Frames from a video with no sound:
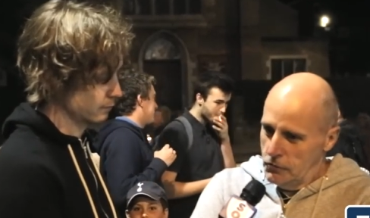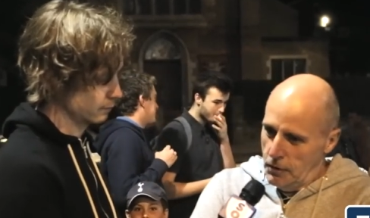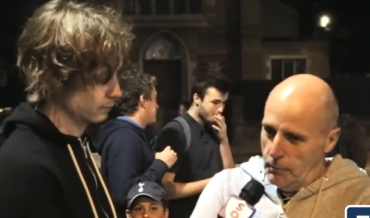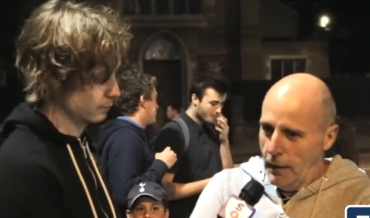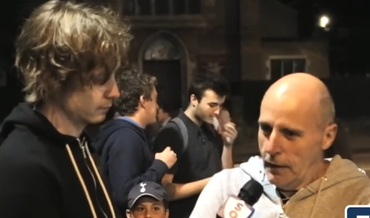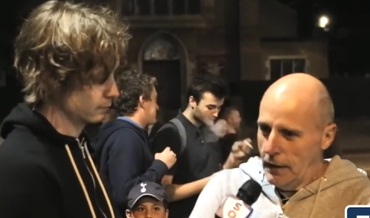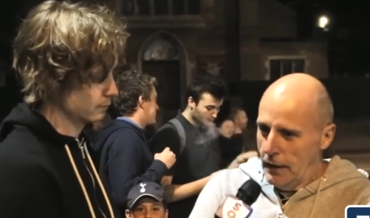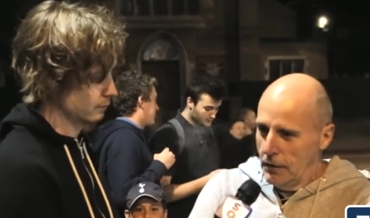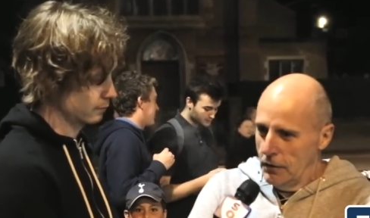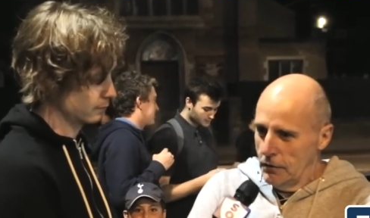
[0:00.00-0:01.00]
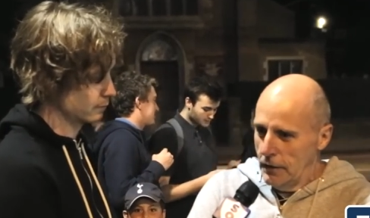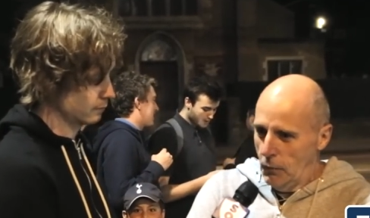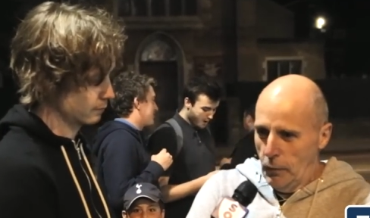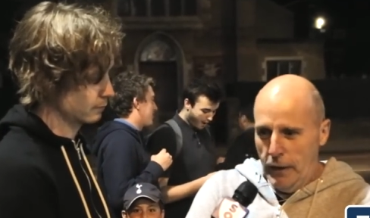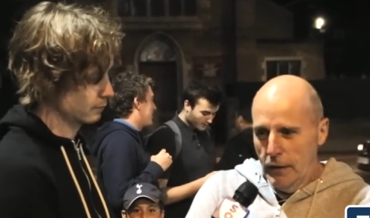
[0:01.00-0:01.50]
Speaker 1: Trippier going along
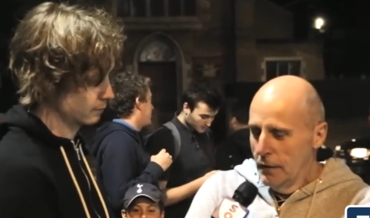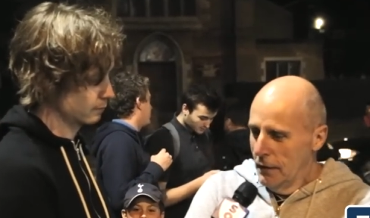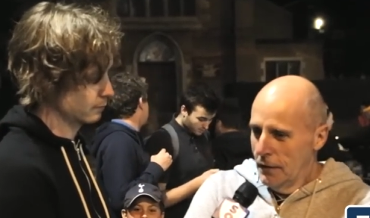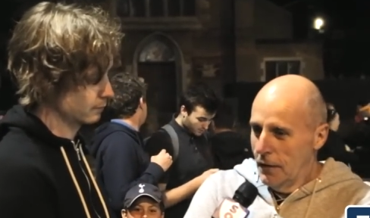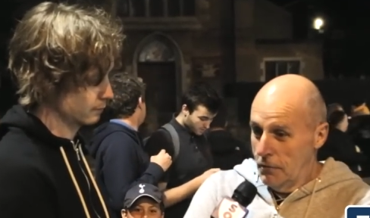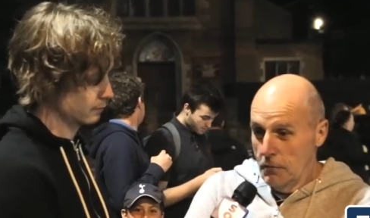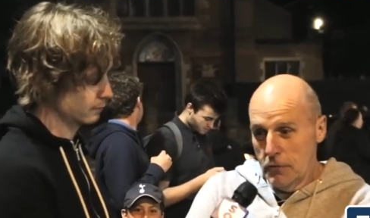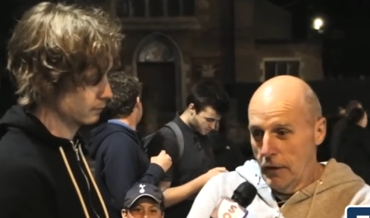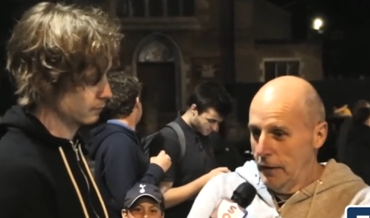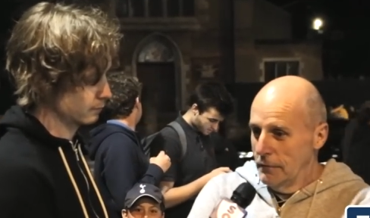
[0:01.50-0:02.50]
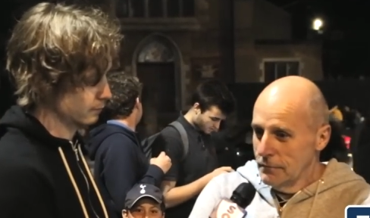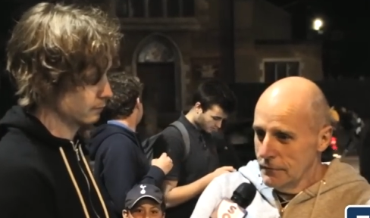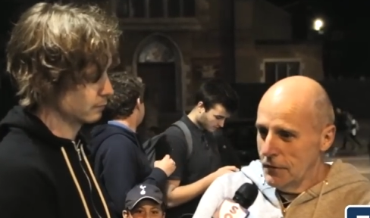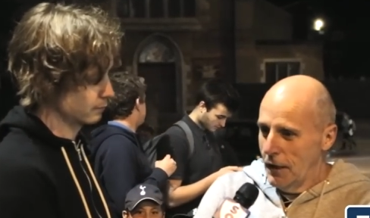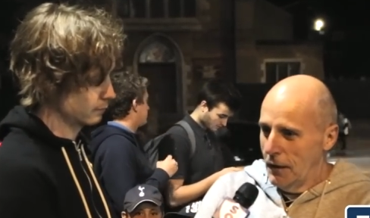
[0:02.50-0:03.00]
that wing, I thought great,
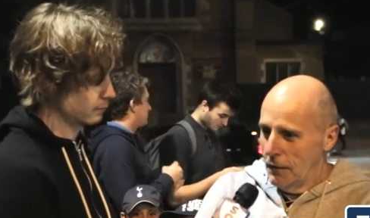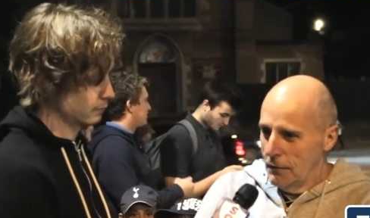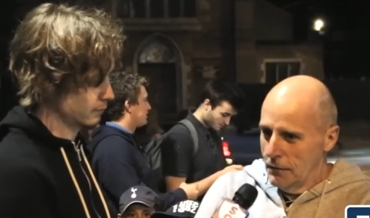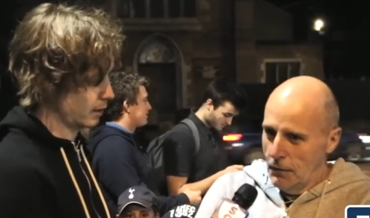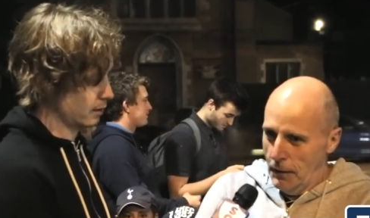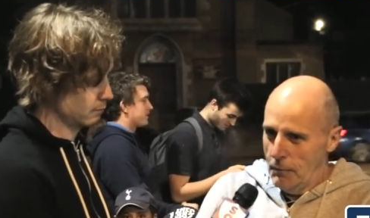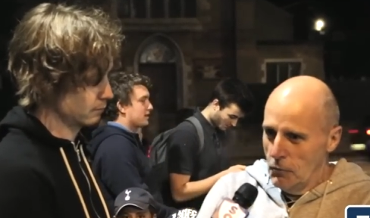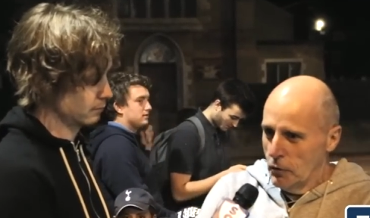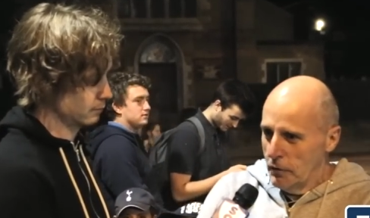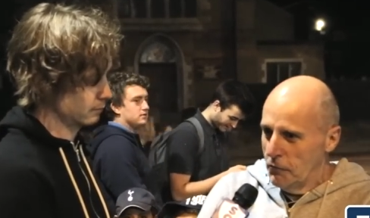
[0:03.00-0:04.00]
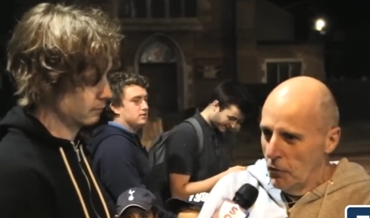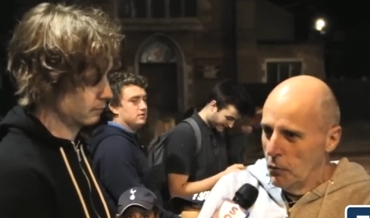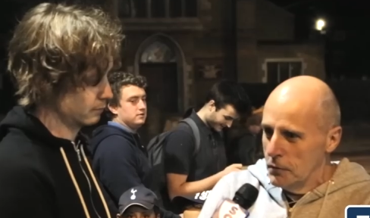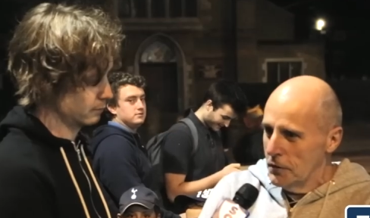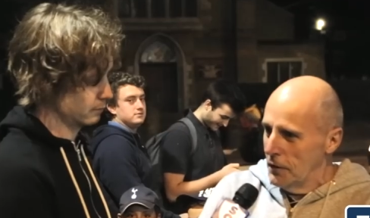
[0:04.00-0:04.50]
great. And I am looking
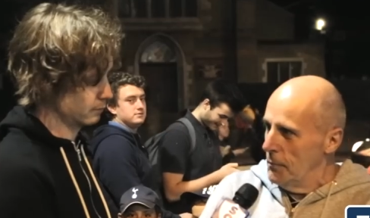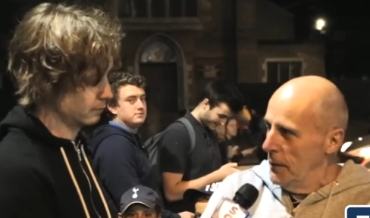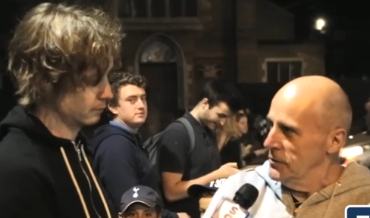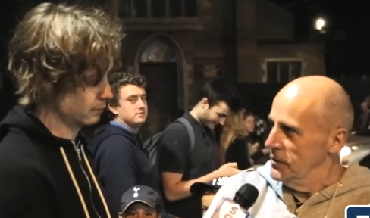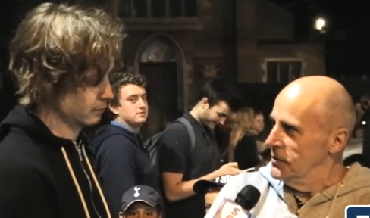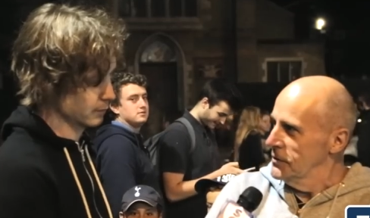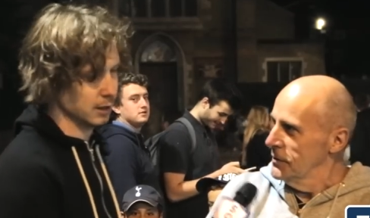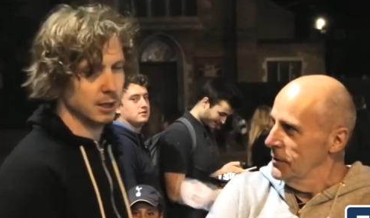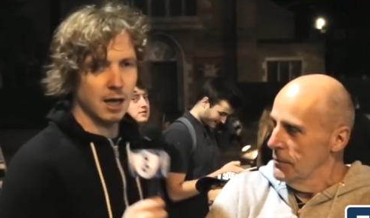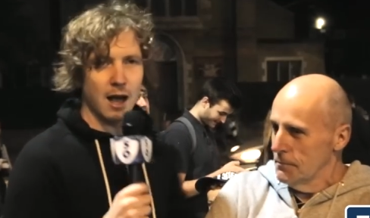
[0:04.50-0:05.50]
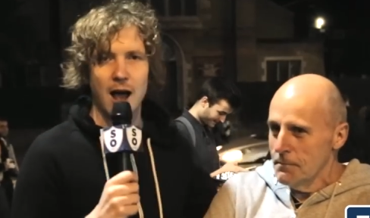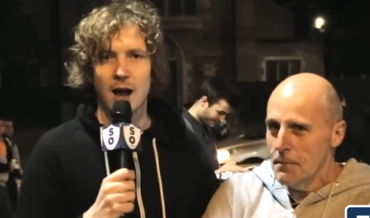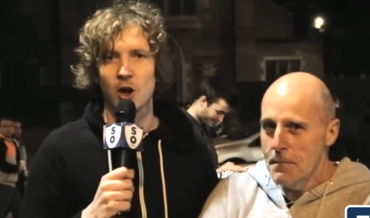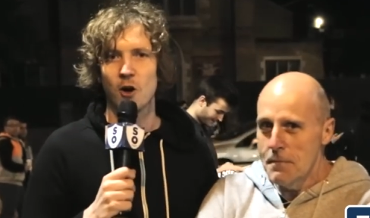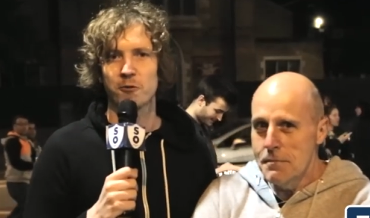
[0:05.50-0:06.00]
forward to their matches.
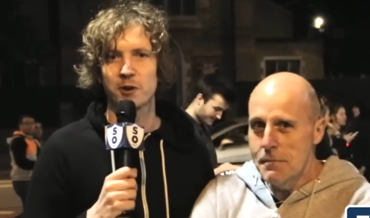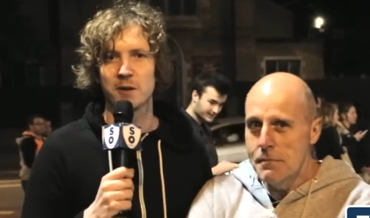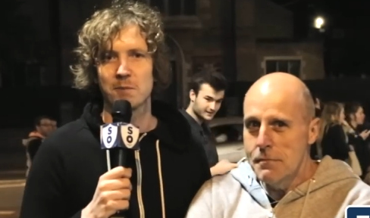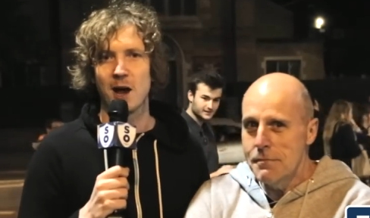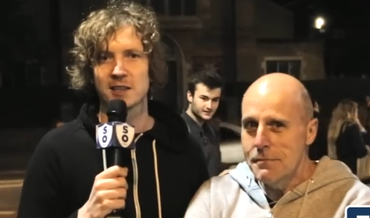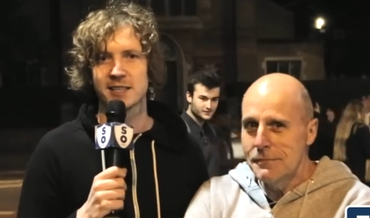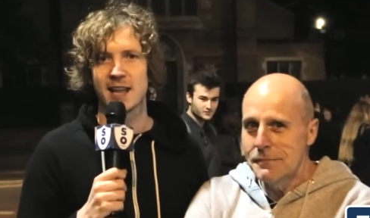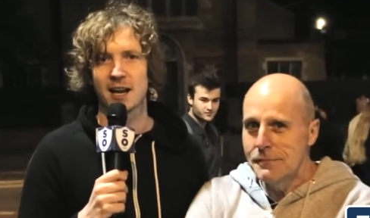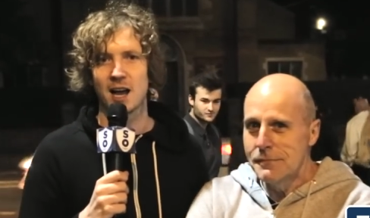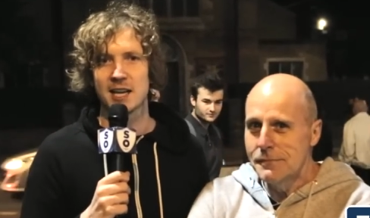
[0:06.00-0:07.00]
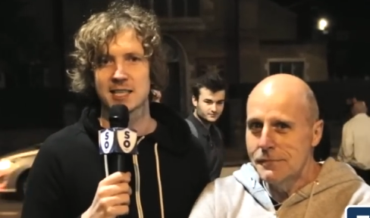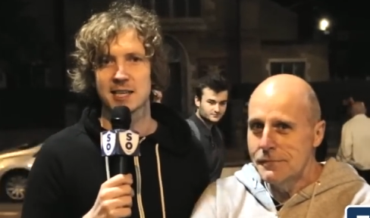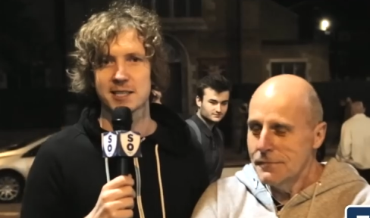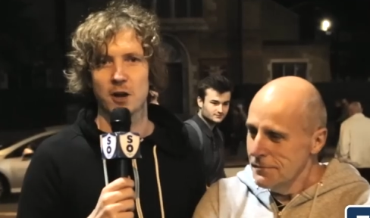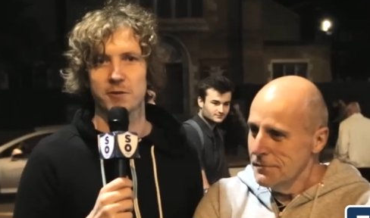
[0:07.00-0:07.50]
Speaker 2: A confident Martin there, guys. Let
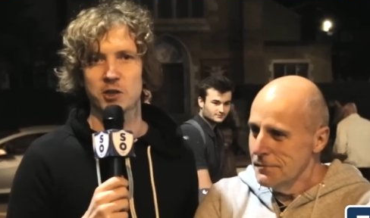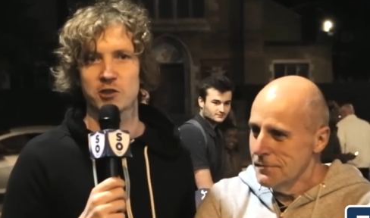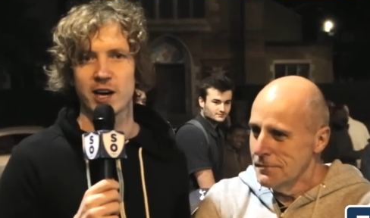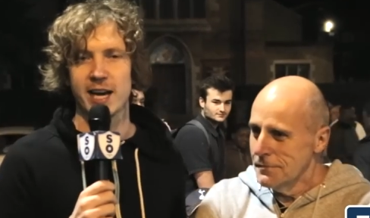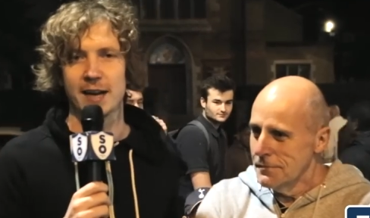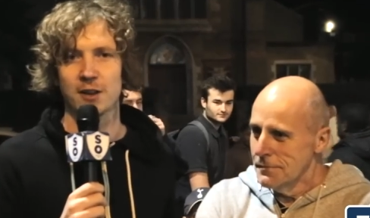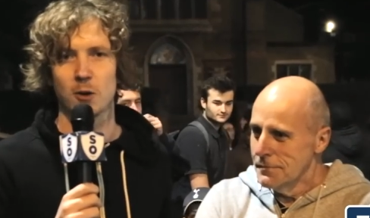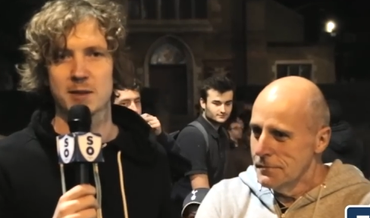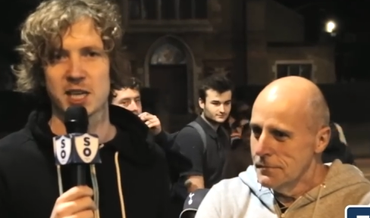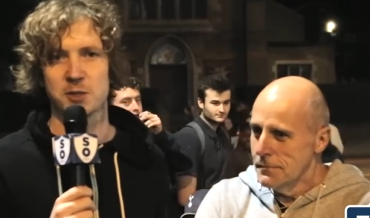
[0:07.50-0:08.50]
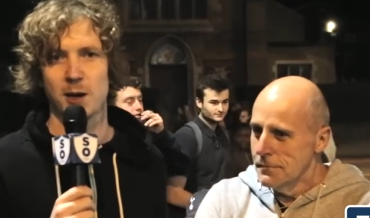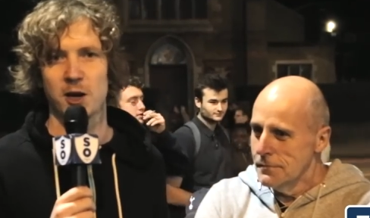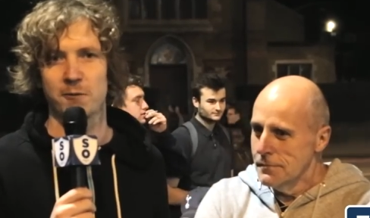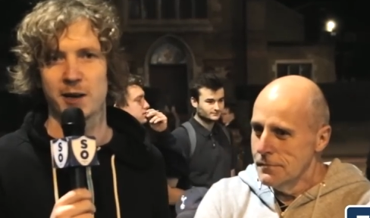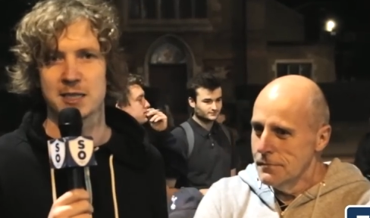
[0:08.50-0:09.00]
us know if you agree in the comment section below.
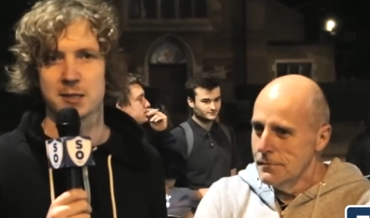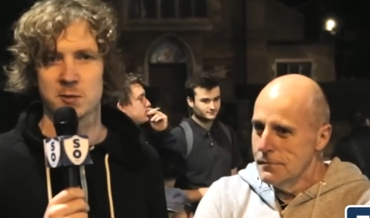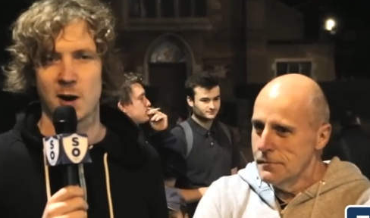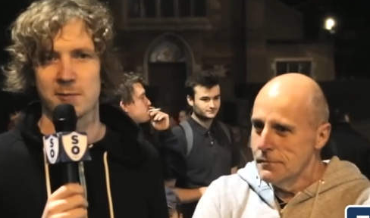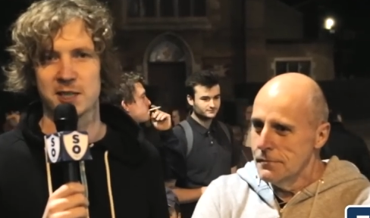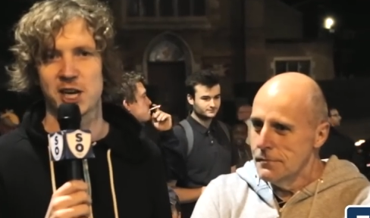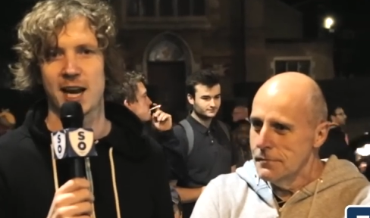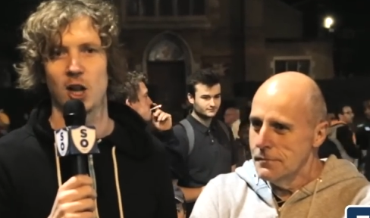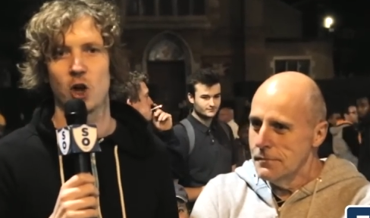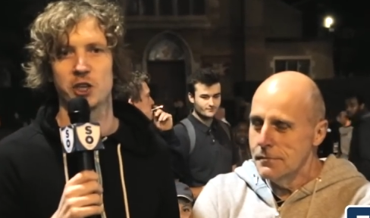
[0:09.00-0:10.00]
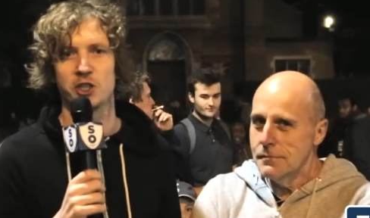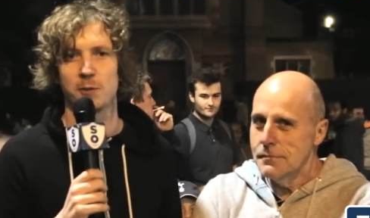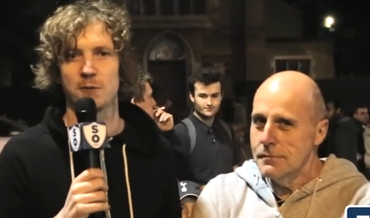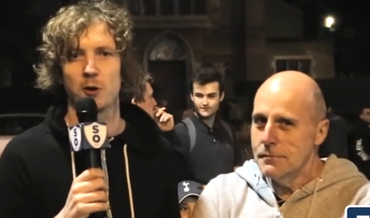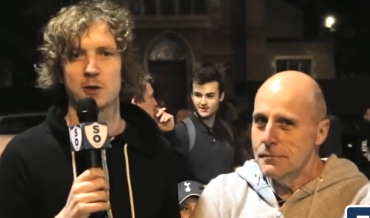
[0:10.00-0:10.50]
Don't forget to subscribe to the channel on
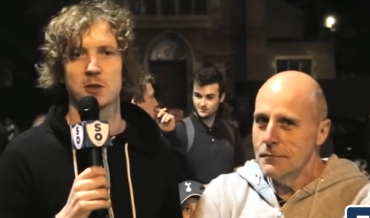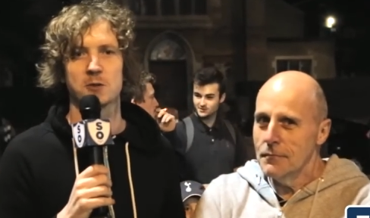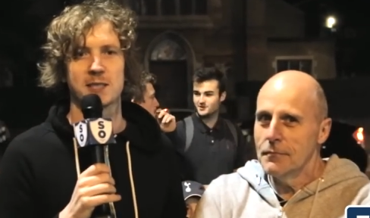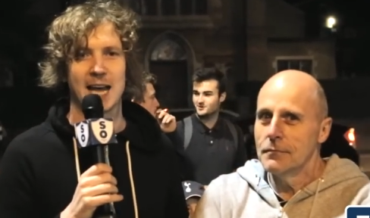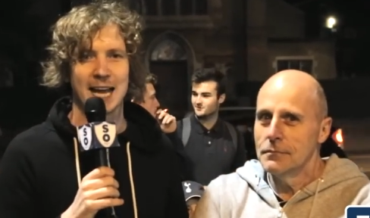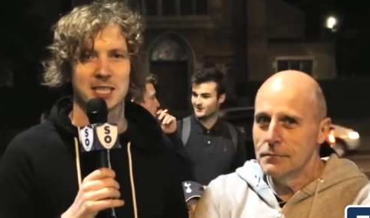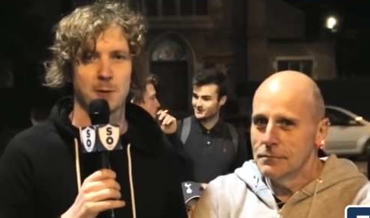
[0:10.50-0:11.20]
YouTube and follow us on Twitter at